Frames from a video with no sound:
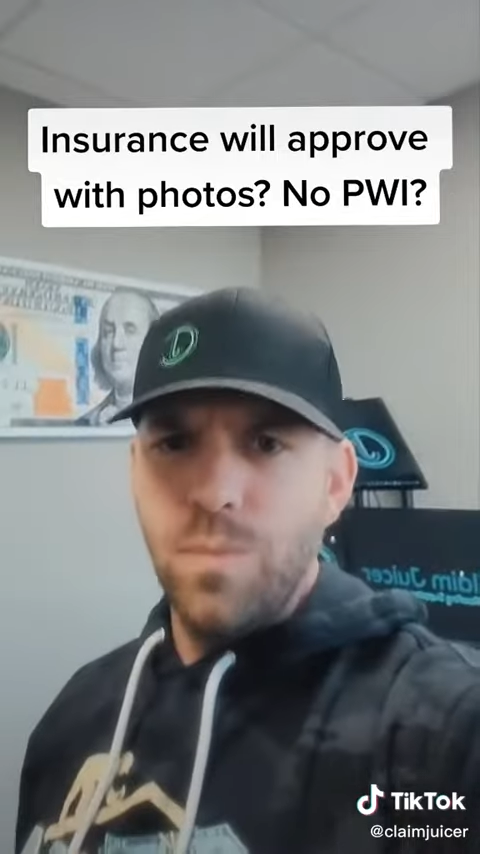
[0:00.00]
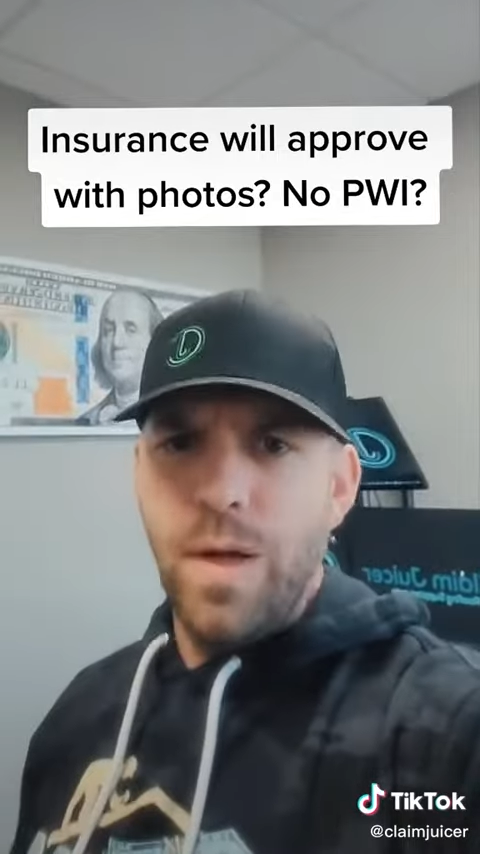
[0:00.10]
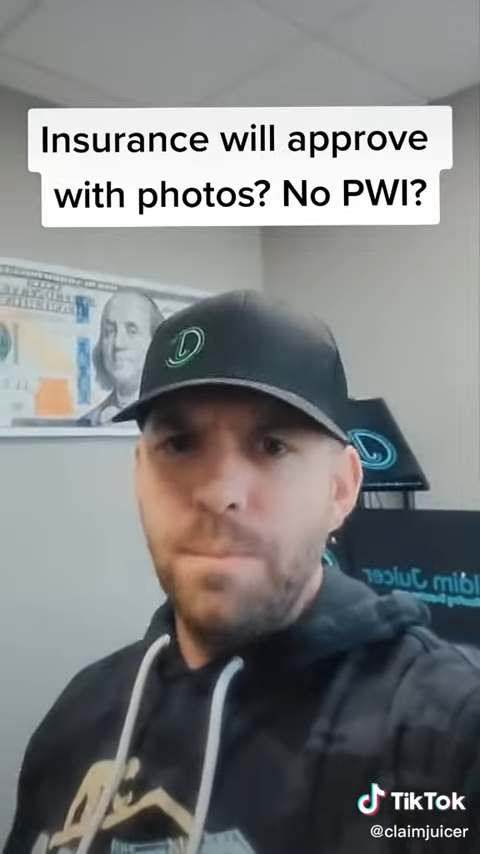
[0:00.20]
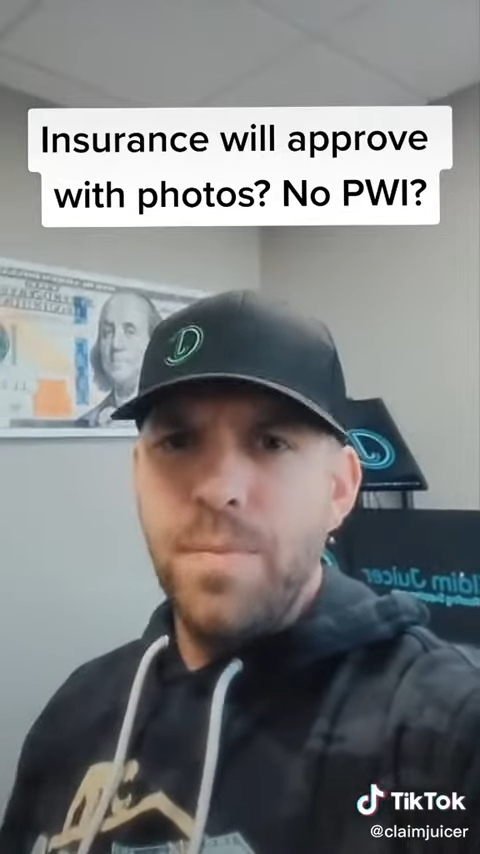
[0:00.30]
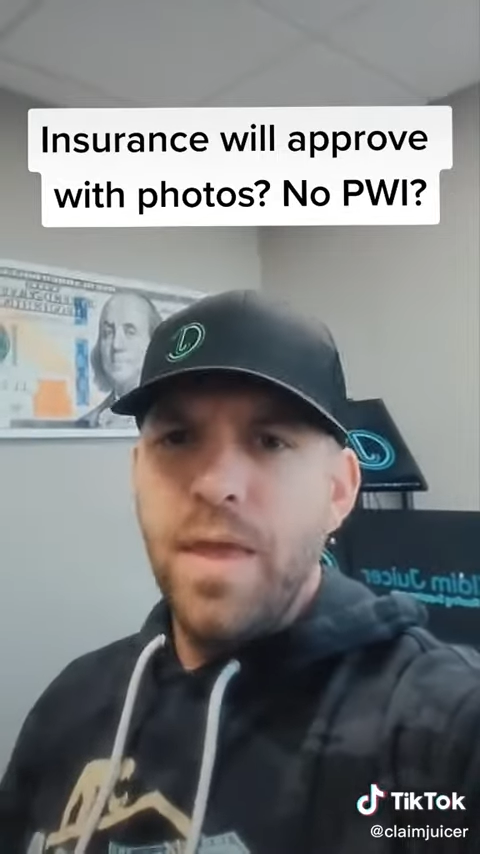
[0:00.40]

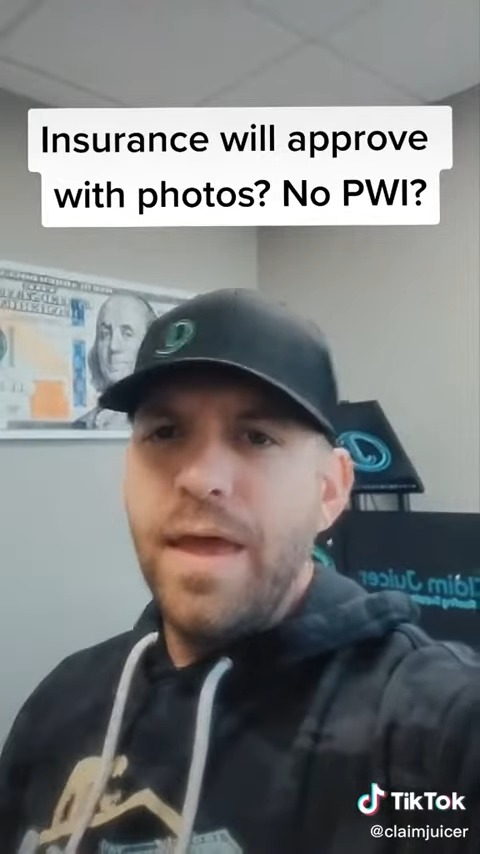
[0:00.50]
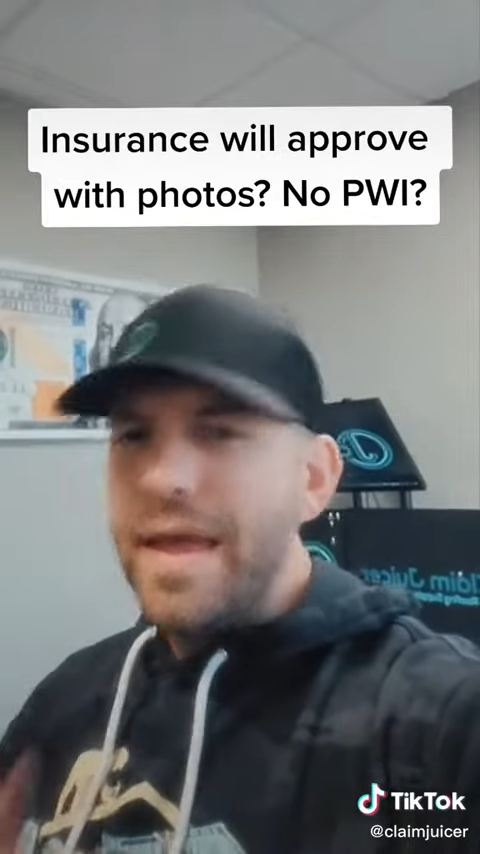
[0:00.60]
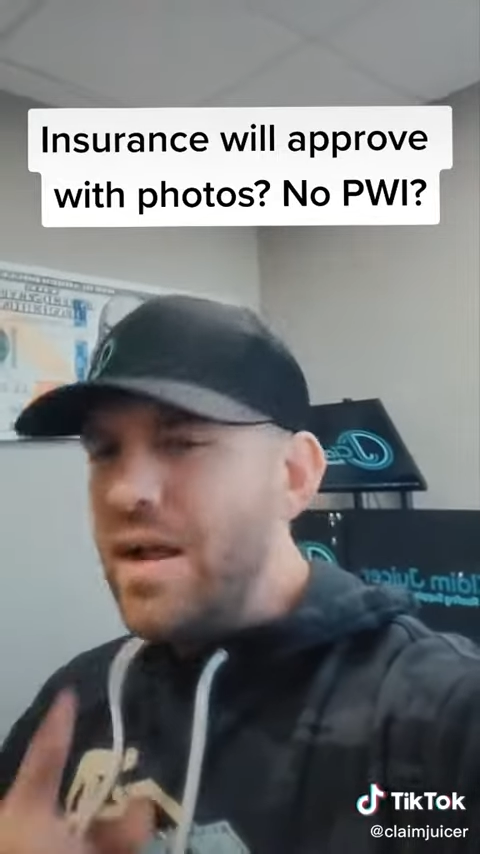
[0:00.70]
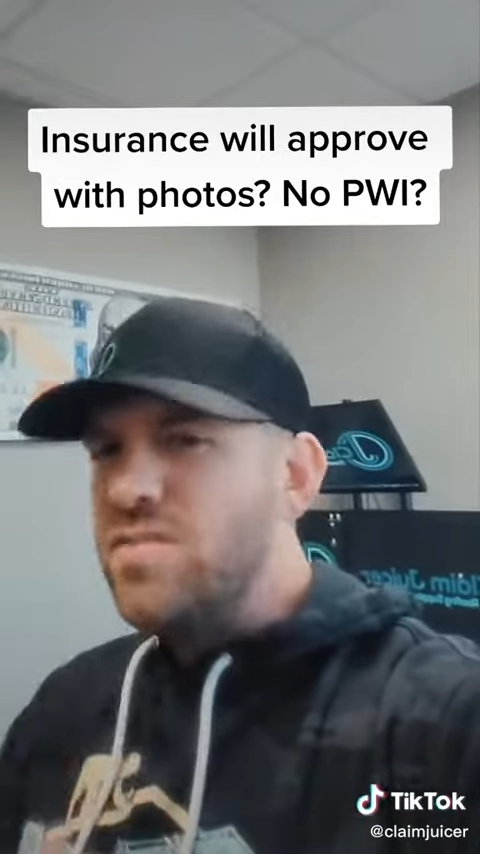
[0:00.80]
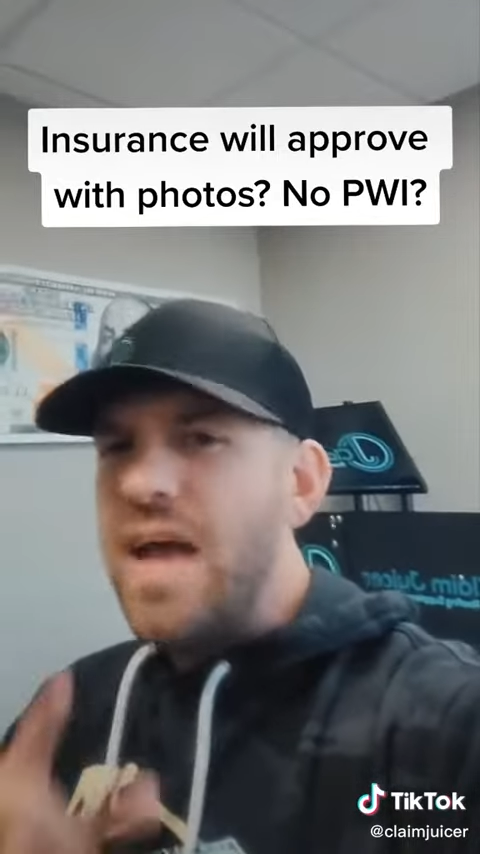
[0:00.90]
Well,
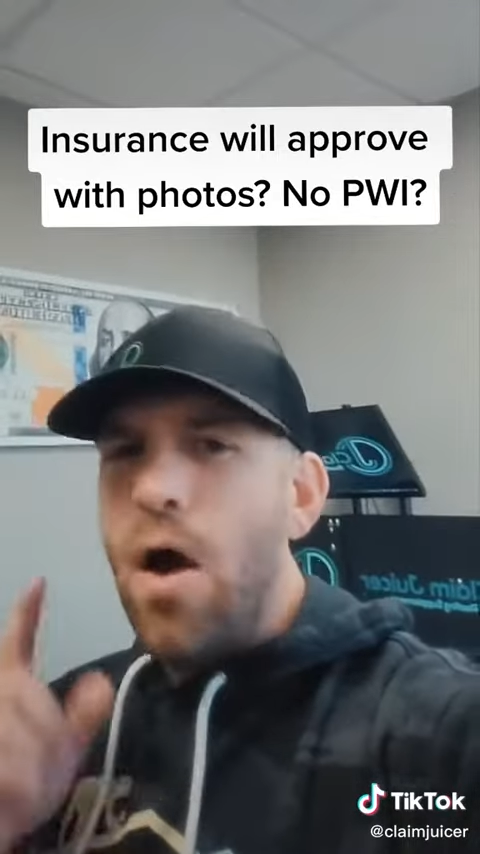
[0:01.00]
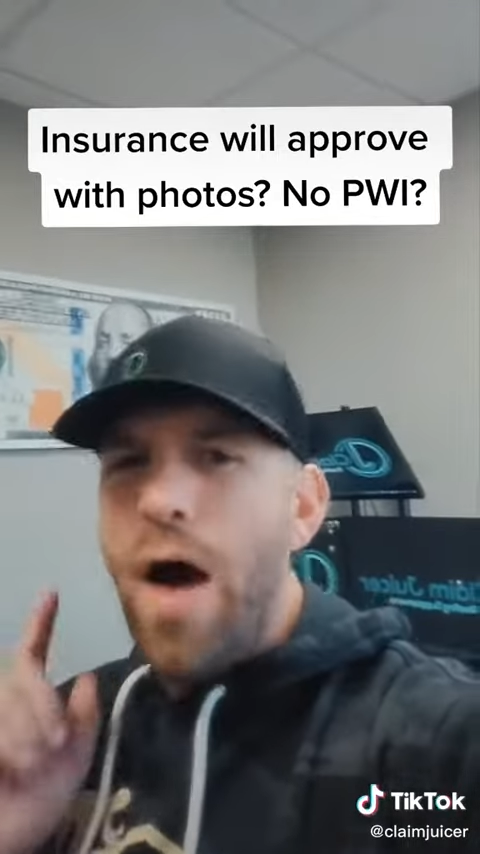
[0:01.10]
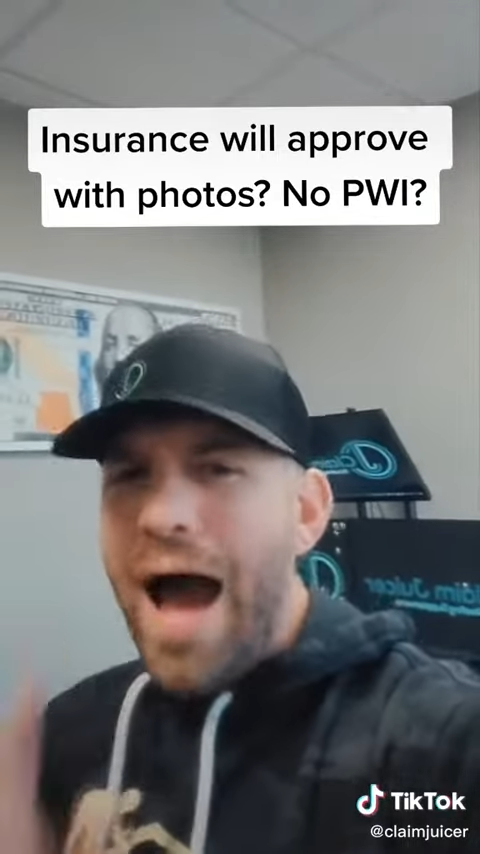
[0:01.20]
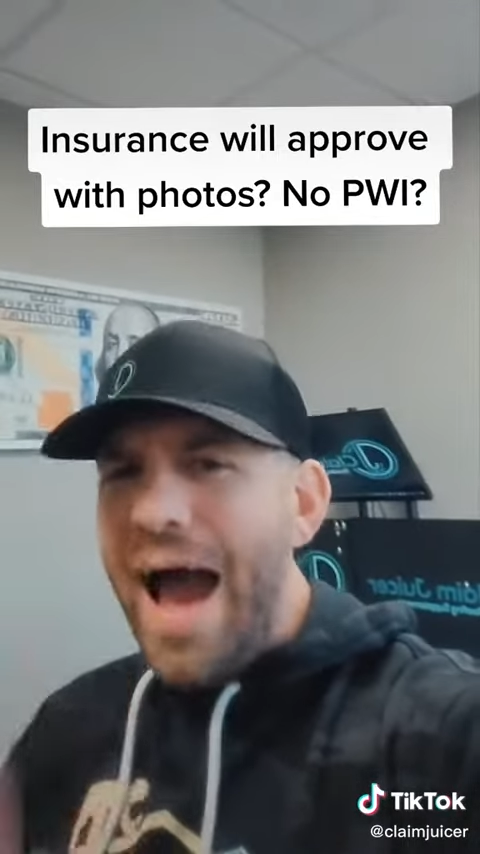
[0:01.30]
here's how